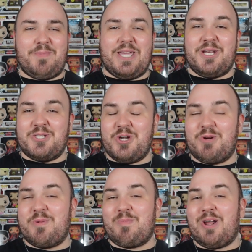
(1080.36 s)
of making a
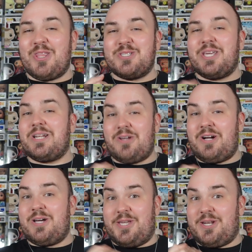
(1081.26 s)
joke with my brother saying like,
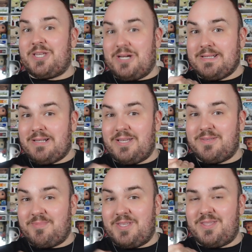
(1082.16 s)
oh, they're going to cut, like
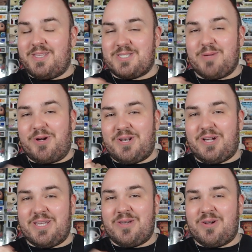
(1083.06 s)
there's someone
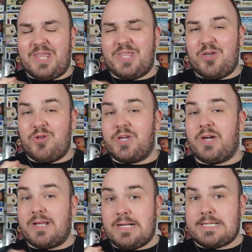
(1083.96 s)
like at the union
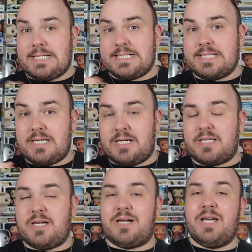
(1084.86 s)
going like, cut.
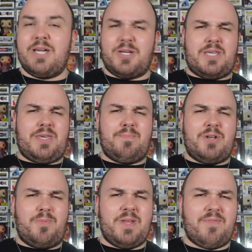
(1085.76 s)
Because I think
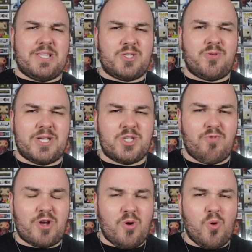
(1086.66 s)
Monopoly events do
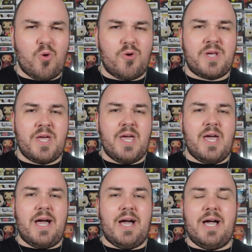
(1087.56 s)
actually record
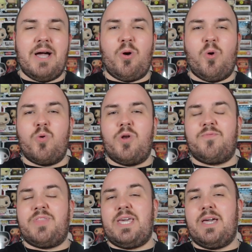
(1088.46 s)
all
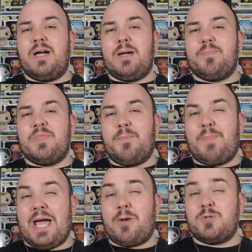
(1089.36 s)
of the
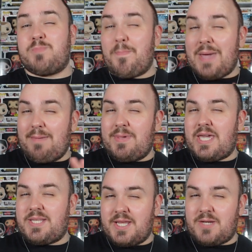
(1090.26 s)
panels, but maybe
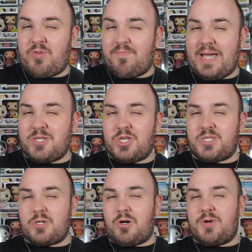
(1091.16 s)
they didn't with
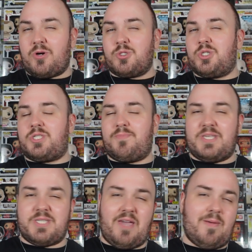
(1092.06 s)
Manchester Comic Con, just to
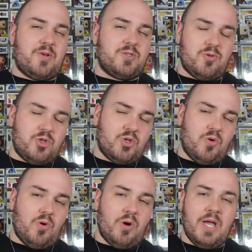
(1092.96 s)
be safe. I'm not too
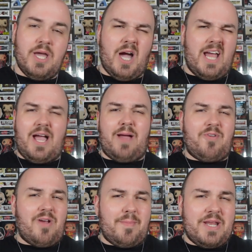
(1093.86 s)
sure.
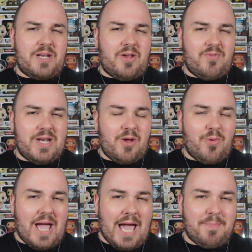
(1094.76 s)
I mean, I don't really know
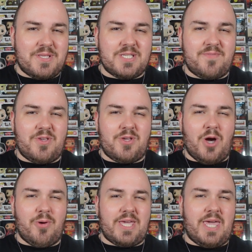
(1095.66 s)
what happens if you
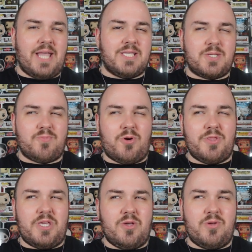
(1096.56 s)
go against what
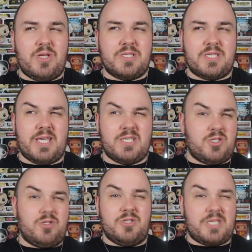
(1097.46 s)
the union
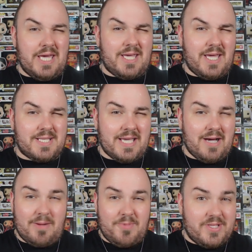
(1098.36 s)
says. You just get kicked
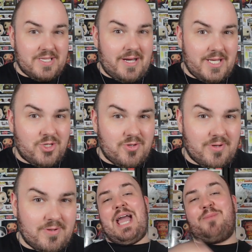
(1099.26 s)
out. I'm not entirely
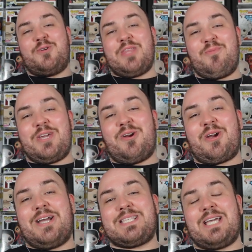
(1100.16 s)
sure. And well, there we go,
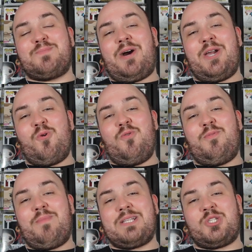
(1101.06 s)
guys. That is my haul
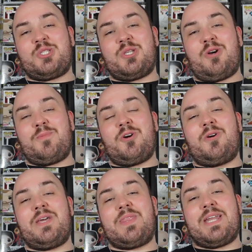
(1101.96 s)
for Manchester Comic
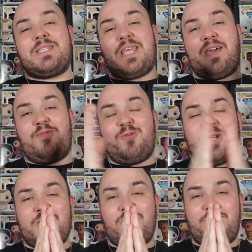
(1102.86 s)
Con, and that is therefore
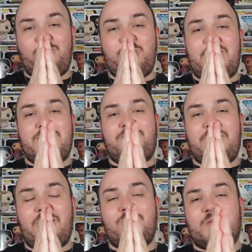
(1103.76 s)
going to do it for today's
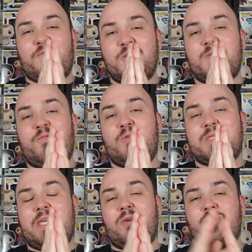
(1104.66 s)
video. So first and
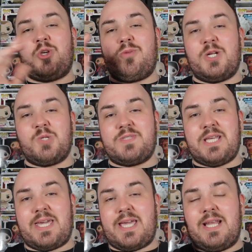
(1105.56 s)
foremost, thank you so much for
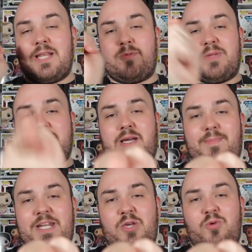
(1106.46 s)
taking a little bit of
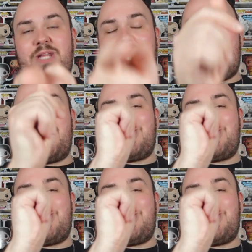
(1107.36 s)
time out of your day